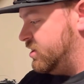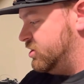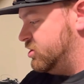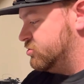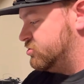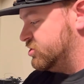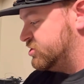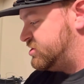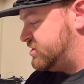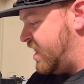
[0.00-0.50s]
you
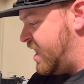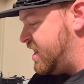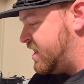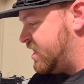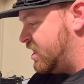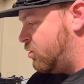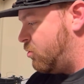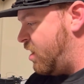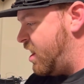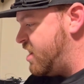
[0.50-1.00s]
just take it
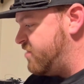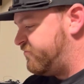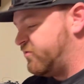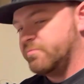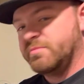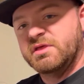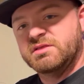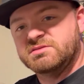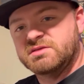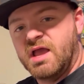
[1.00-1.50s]
away from
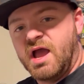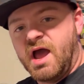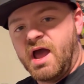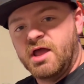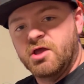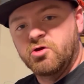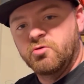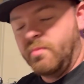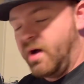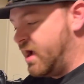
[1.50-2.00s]
this guy
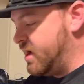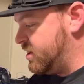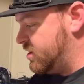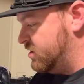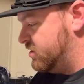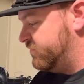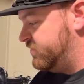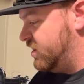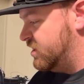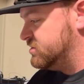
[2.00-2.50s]
who could
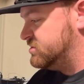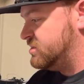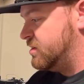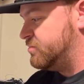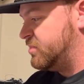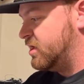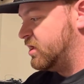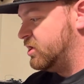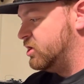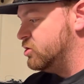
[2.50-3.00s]
have done
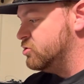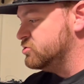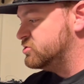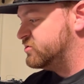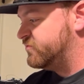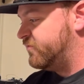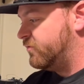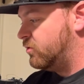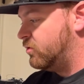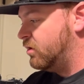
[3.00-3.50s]
something
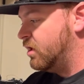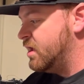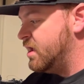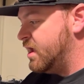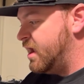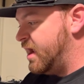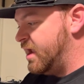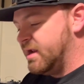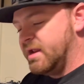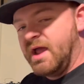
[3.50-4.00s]
useful
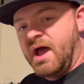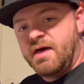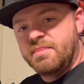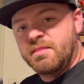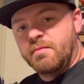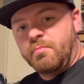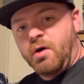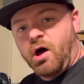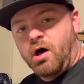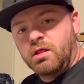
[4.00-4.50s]
and gotten the
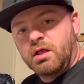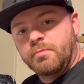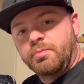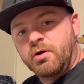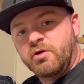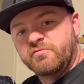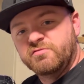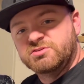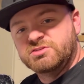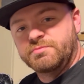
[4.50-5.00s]
ball up
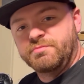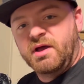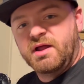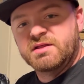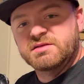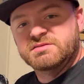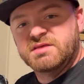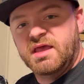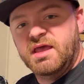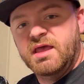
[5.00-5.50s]
over
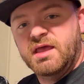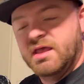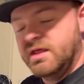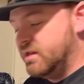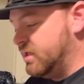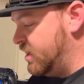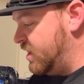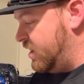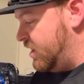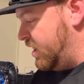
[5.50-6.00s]
somebody's head.
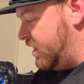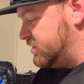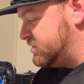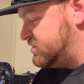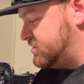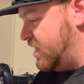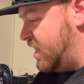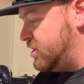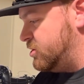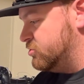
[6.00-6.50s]

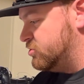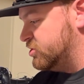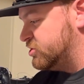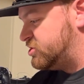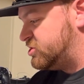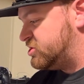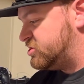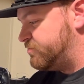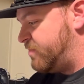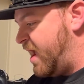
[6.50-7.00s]
Instead, you
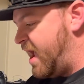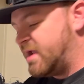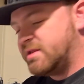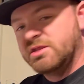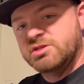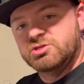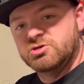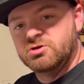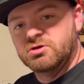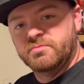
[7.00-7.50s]
just smacked
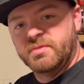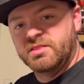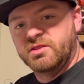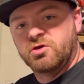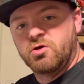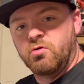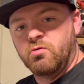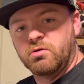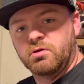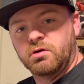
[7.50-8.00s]
it to him in the
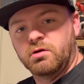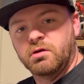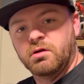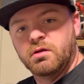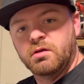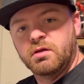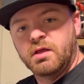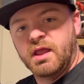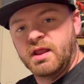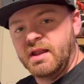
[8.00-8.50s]
corner,
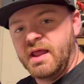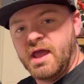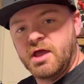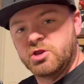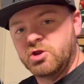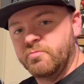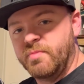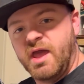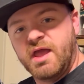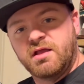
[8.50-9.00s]
and now
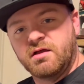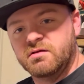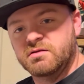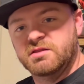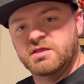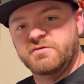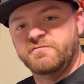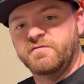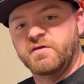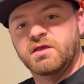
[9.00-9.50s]
you're back on
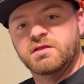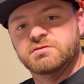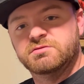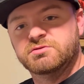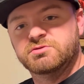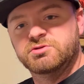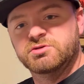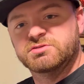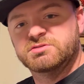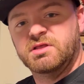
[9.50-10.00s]
defense,
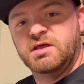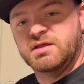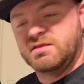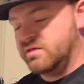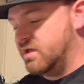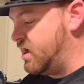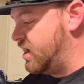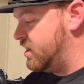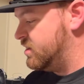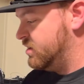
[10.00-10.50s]
just like
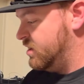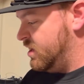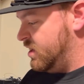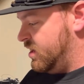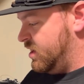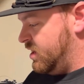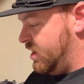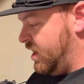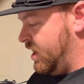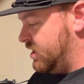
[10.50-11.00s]
that.
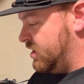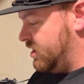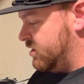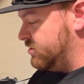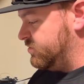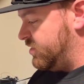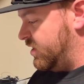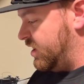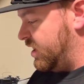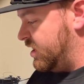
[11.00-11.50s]
And another
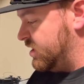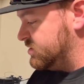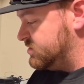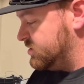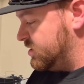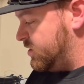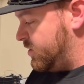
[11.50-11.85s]
thing is,